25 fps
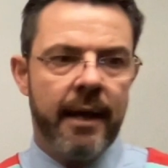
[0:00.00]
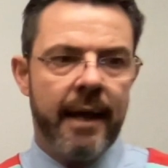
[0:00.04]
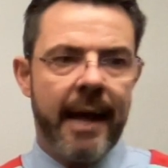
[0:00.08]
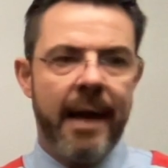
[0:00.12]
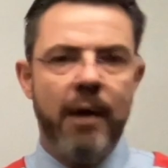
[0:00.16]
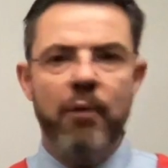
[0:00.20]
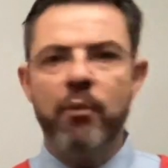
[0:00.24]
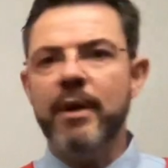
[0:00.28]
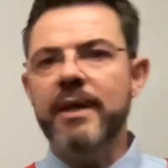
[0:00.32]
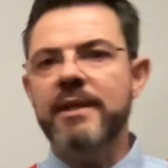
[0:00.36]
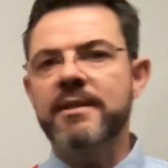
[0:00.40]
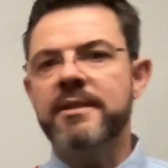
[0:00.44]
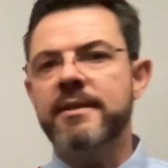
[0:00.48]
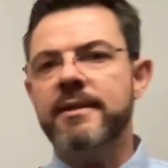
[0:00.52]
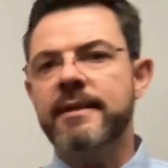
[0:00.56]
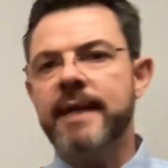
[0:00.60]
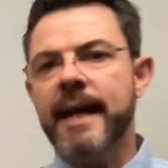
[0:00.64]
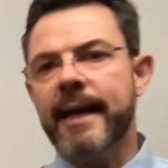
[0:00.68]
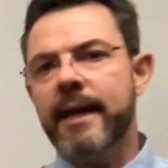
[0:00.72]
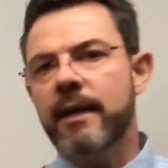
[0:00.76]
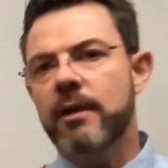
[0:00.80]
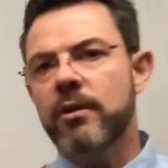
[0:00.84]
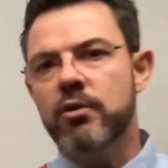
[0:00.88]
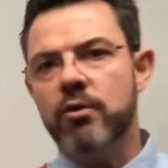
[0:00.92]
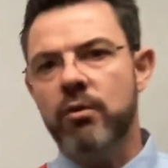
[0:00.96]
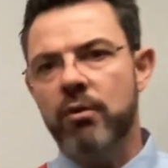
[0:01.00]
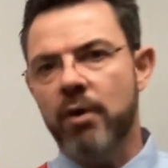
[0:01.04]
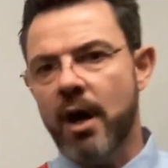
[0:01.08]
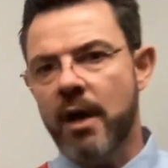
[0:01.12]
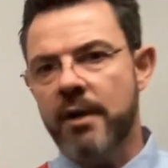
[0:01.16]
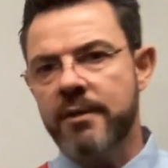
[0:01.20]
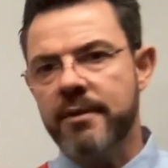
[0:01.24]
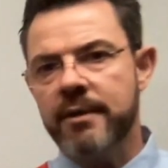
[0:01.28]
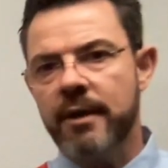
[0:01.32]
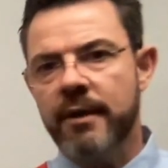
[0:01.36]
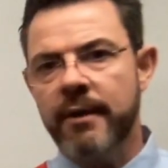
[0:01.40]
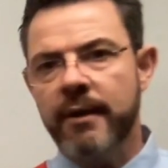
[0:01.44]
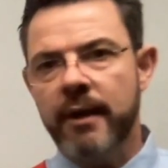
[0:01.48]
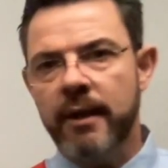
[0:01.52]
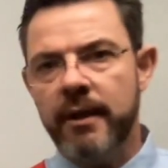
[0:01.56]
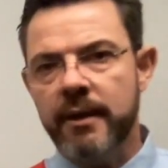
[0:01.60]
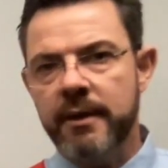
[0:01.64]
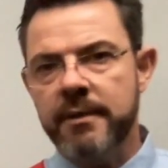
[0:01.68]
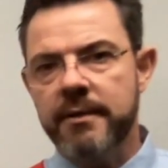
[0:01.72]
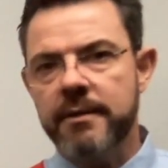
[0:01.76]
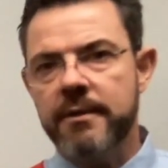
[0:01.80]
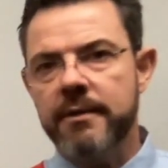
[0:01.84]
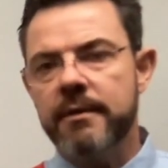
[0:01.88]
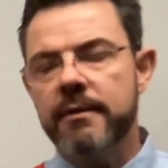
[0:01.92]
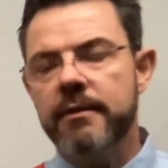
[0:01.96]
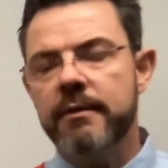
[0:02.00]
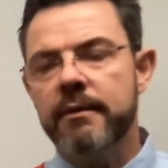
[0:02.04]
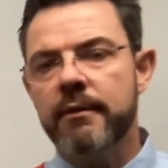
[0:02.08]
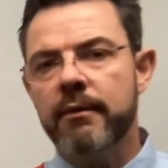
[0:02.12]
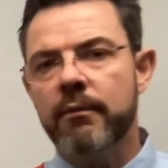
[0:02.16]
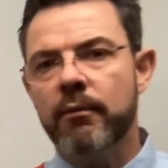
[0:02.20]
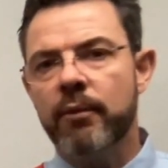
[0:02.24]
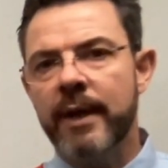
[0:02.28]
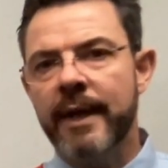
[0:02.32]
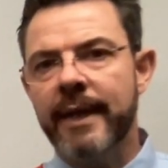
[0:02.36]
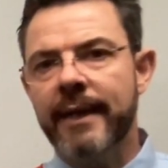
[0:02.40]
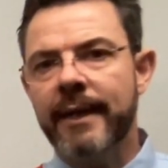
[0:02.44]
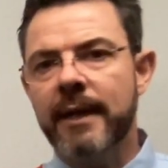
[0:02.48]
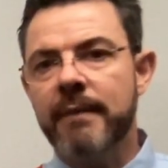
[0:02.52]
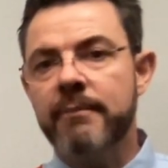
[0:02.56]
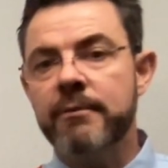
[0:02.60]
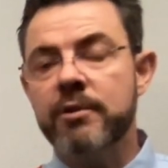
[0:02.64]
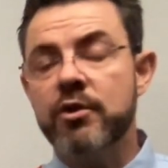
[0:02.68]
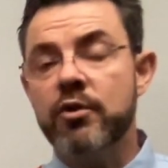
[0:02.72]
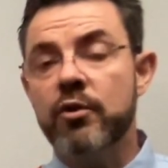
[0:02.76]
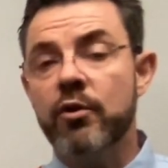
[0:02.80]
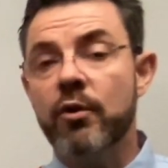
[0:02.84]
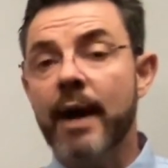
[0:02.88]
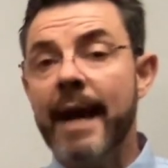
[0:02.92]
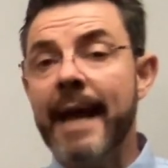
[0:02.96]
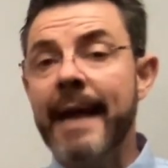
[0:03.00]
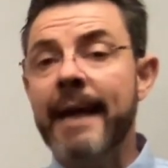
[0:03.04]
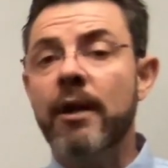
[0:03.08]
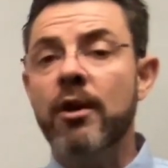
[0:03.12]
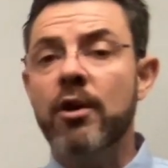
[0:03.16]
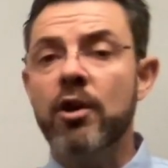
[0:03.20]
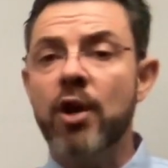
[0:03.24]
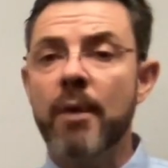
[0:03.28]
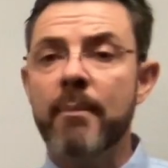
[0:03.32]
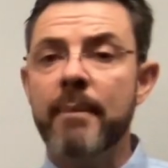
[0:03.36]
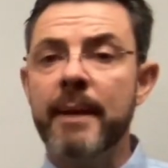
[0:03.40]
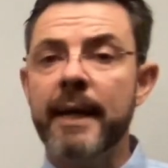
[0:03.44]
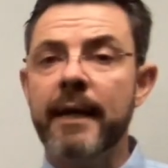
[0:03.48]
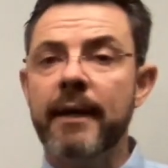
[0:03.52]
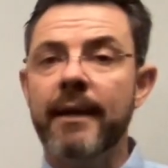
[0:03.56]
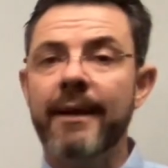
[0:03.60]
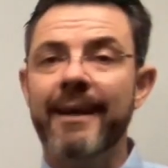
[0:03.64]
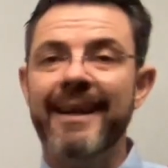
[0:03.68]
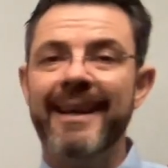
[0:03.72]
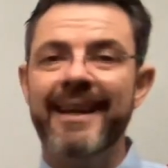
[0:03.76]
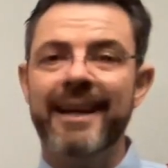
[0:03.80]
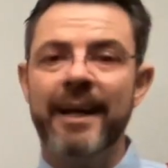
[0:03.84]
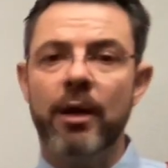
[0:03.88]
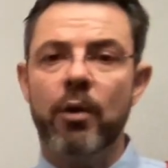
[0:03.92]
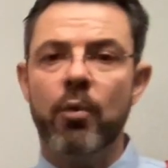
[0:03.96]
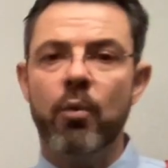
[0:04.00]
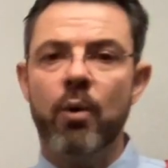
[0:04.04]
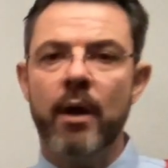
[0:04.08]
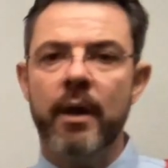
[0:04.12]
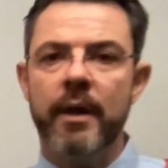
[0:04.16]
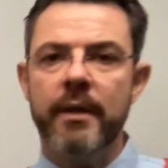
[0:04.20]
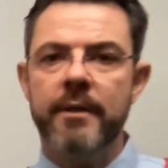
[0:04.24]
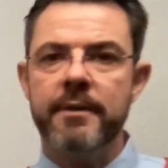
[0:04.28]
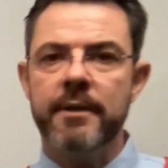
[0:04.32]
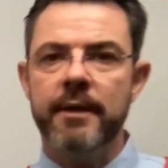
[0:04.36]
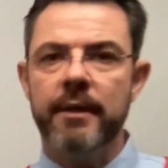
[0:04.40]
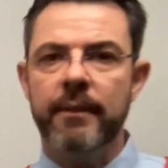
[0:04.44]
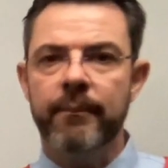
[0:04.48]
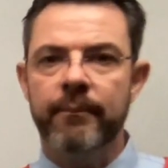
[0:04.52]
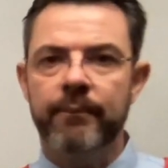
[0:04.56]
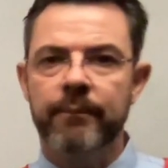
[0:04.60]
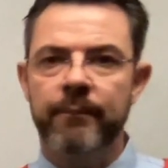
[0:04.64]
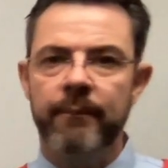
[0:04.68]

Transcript: and we're second to last on the list when it comes to economic inequality.